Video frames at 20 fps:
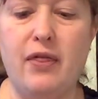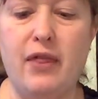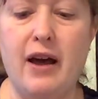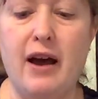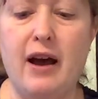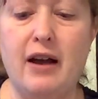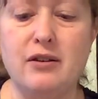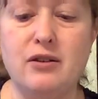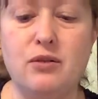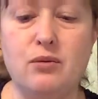
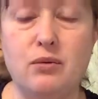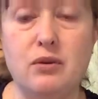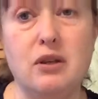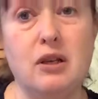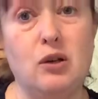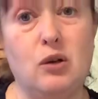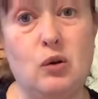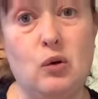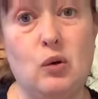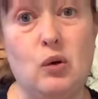that's
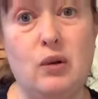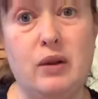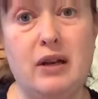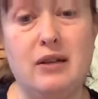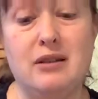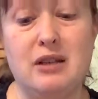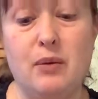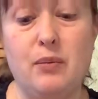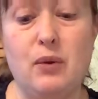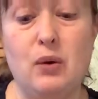really cool.
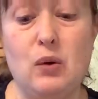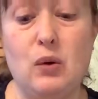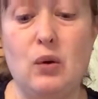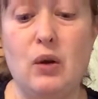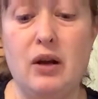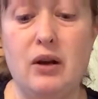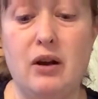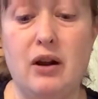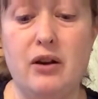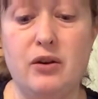That's something cool
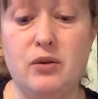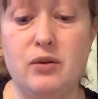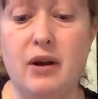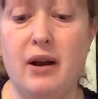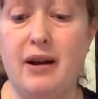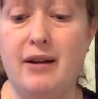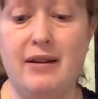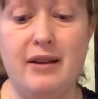I gotta try.